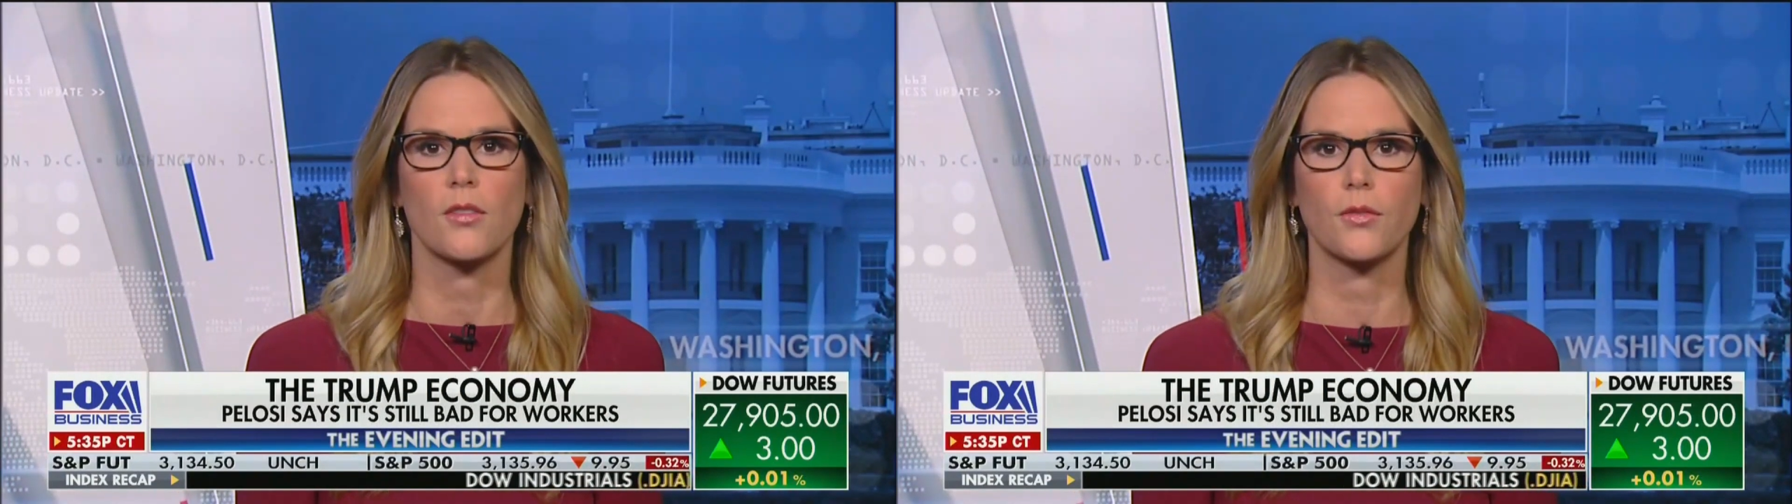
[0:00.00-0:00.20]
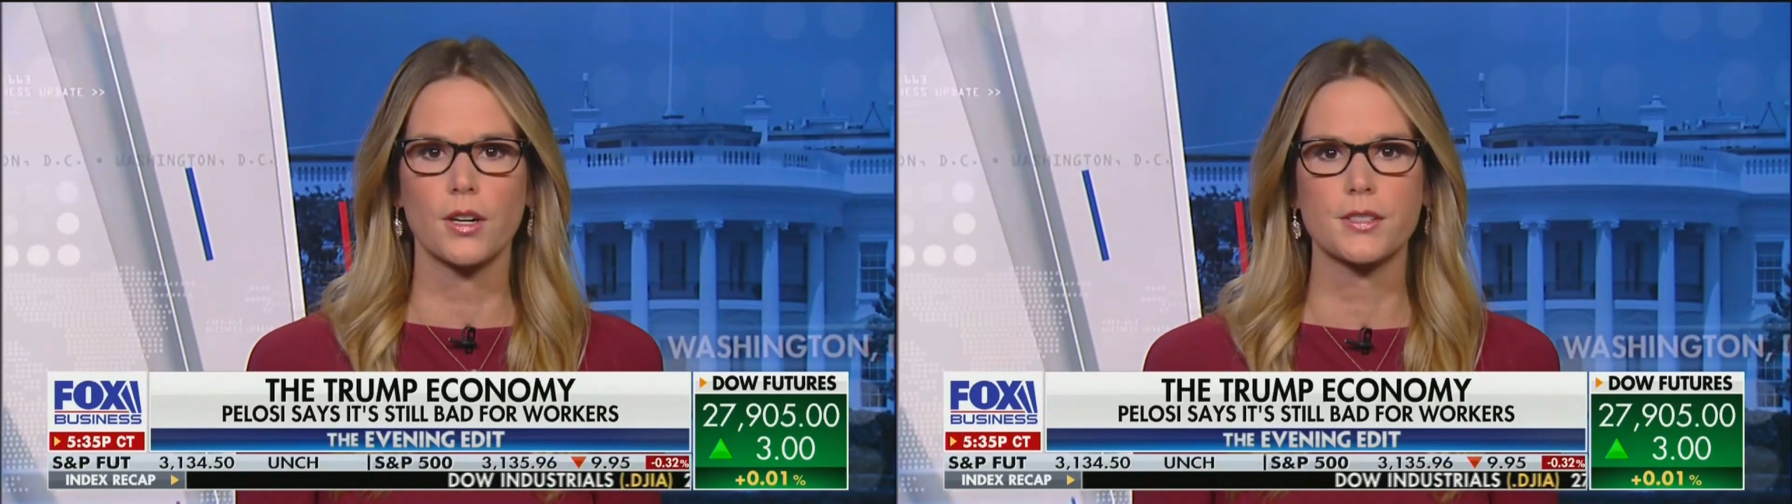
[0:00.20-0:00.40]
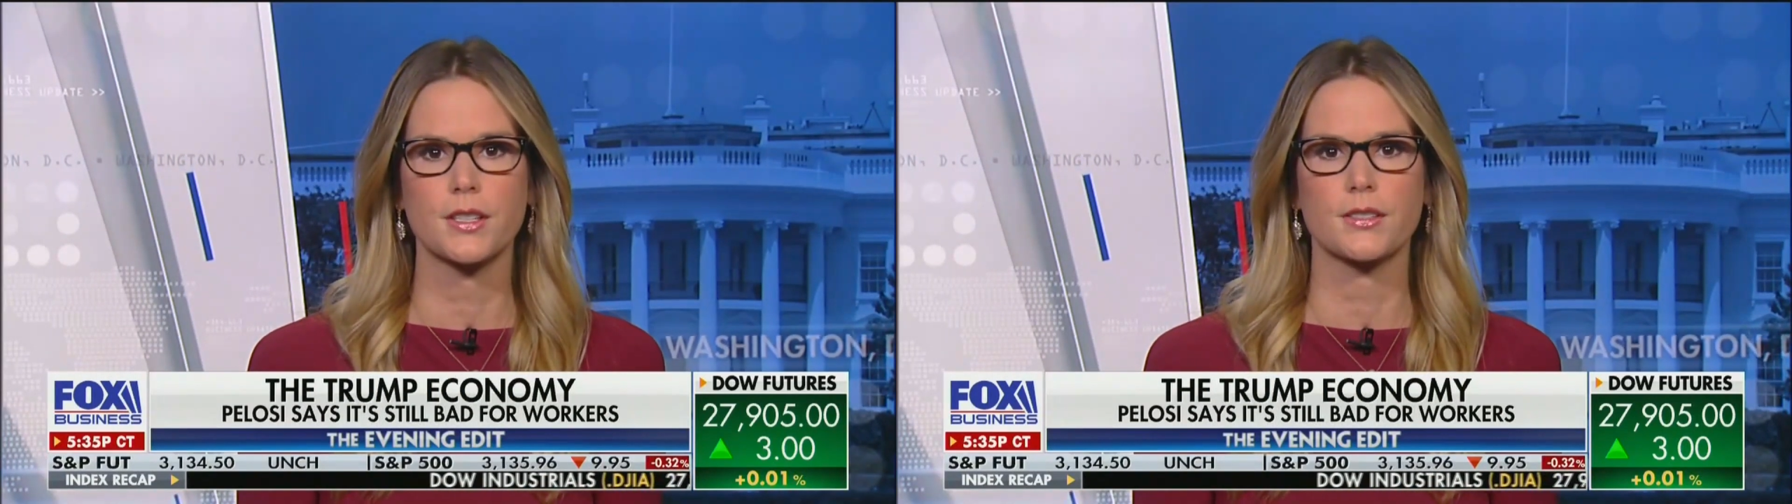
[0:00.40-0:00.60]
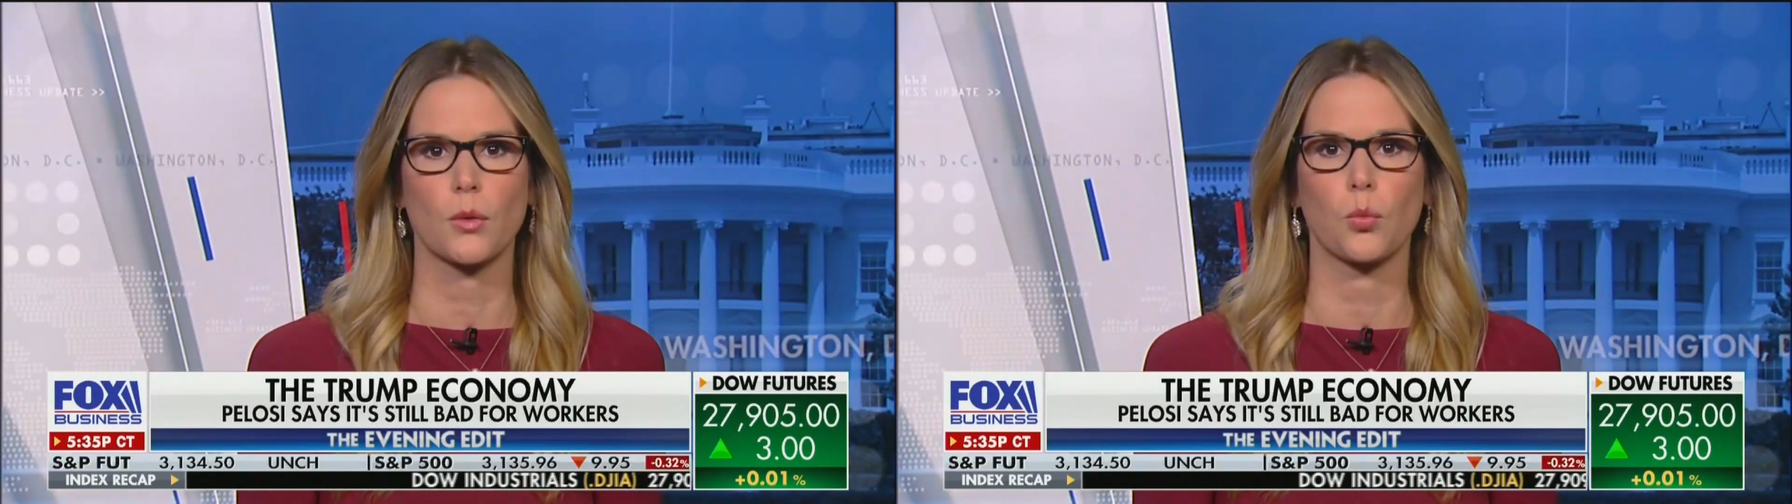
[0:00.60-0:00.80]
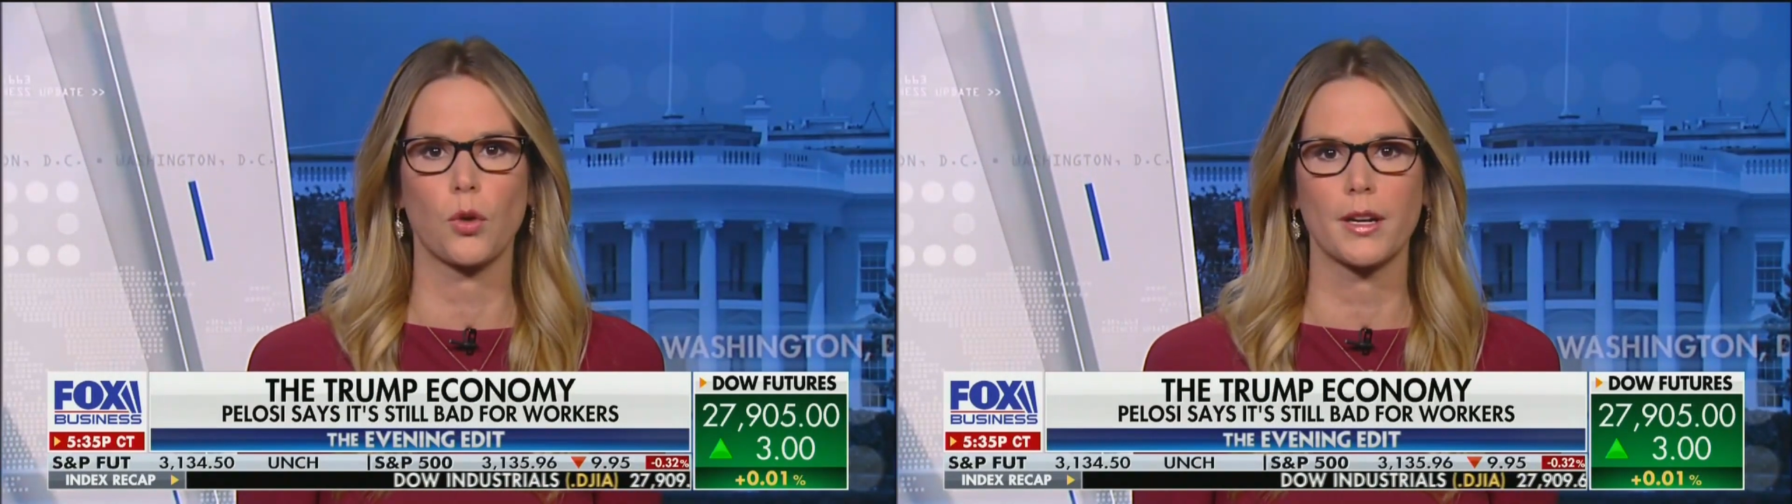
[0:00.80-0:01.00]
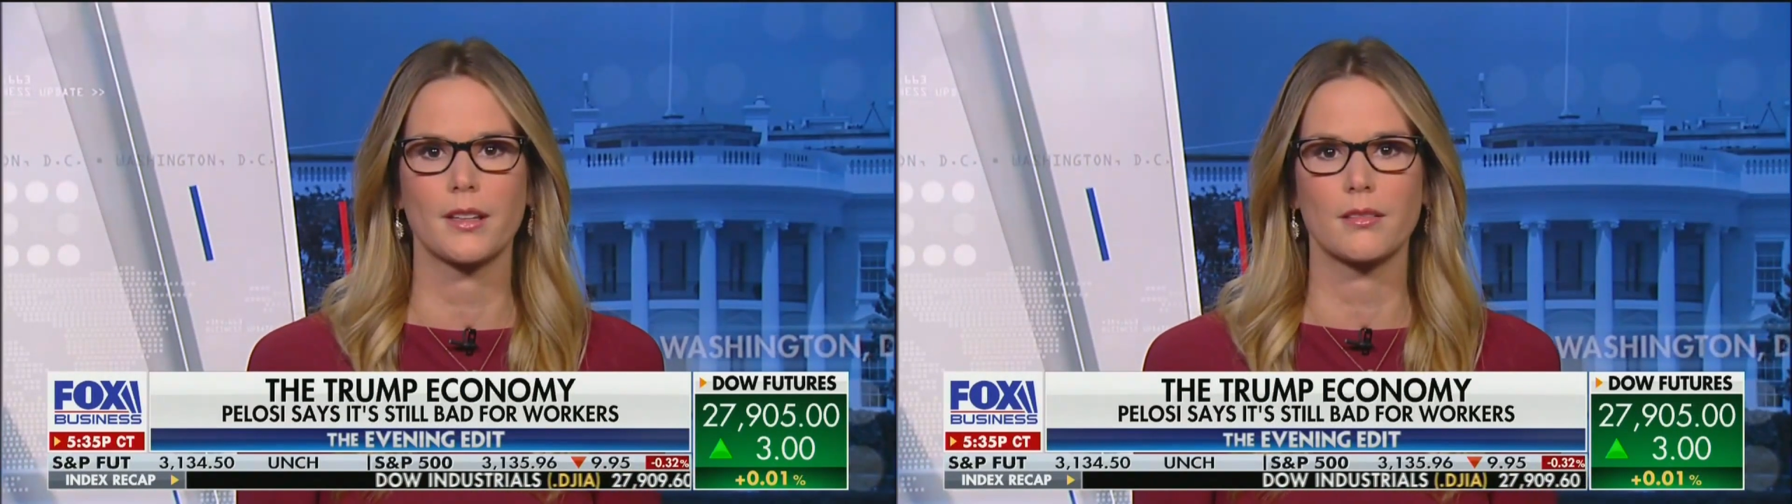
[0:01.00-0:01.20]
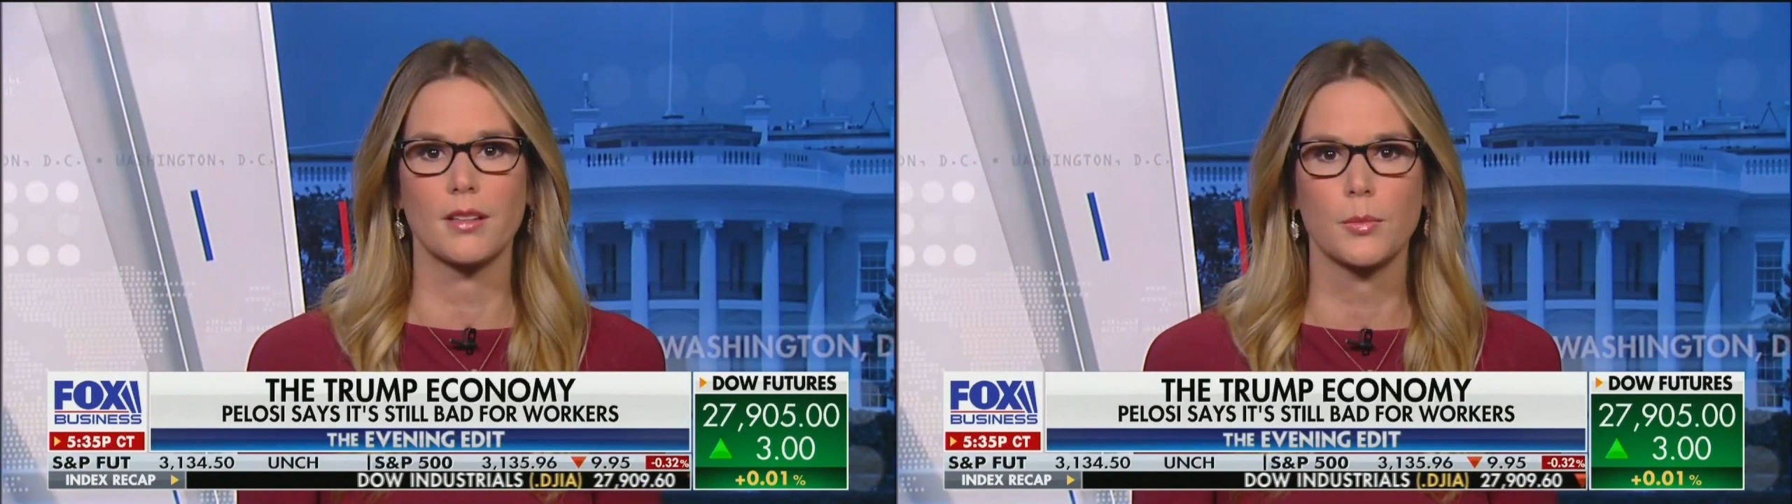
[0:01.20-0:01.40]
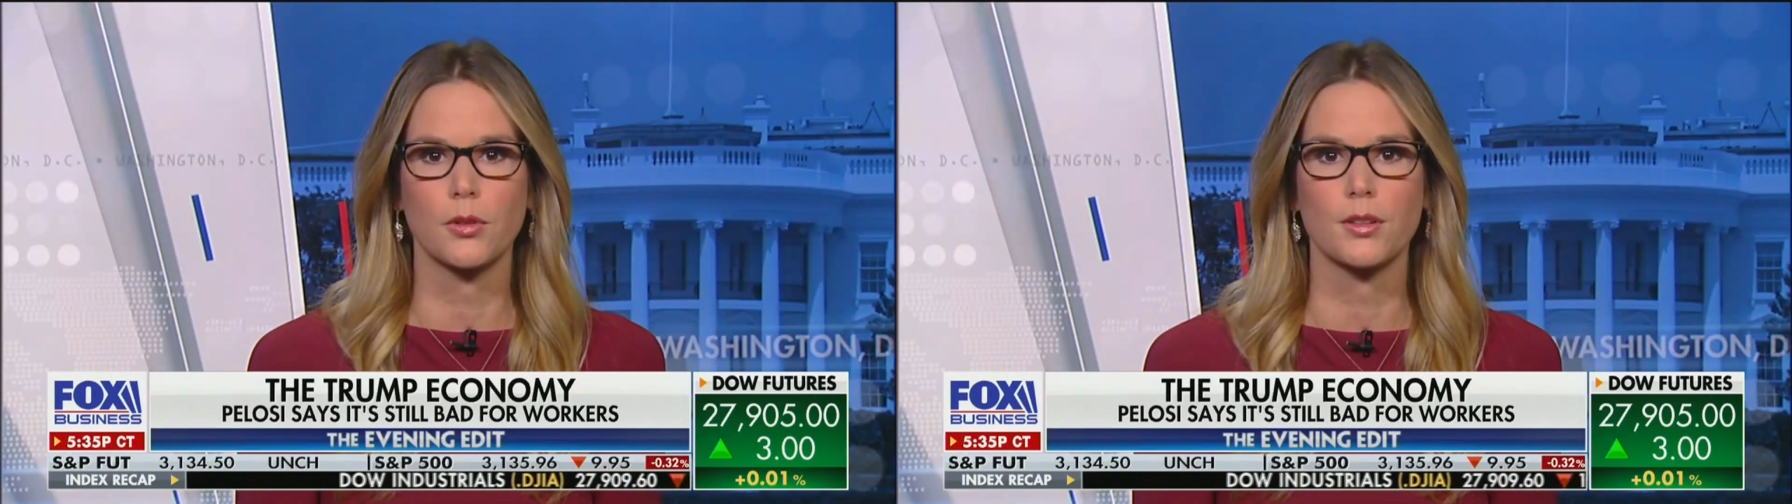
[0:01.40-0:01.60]
versus what
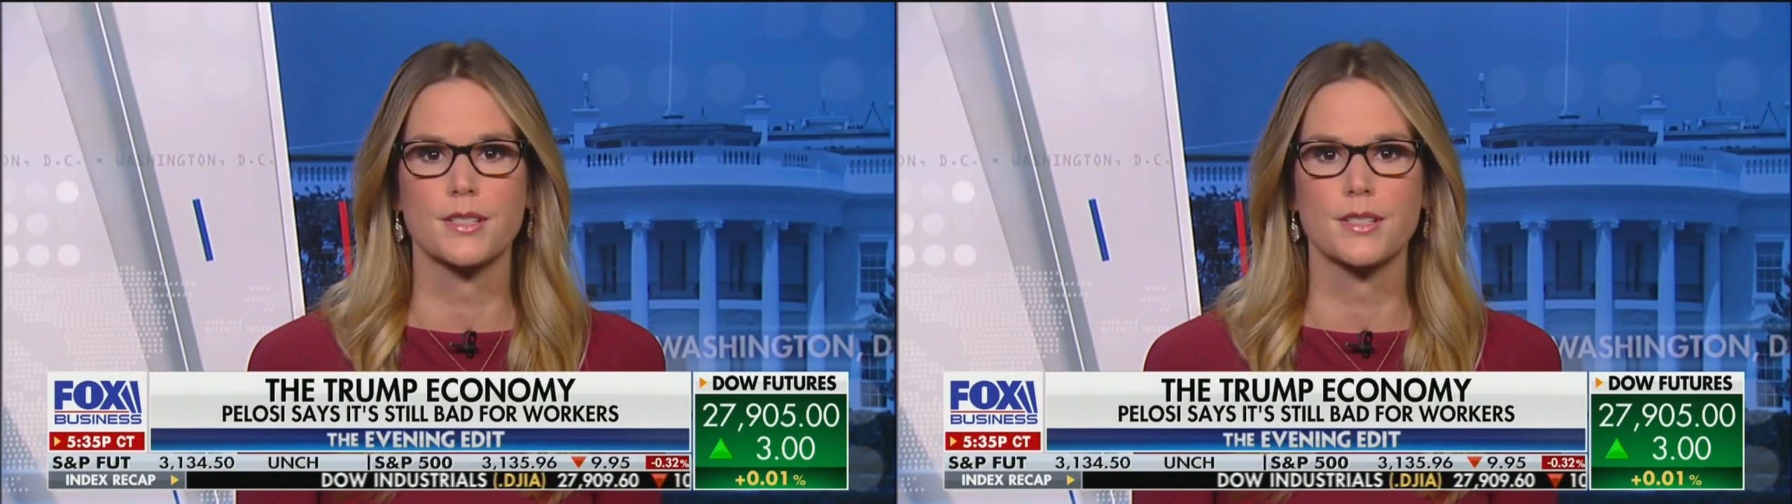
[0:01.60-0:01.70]
liberal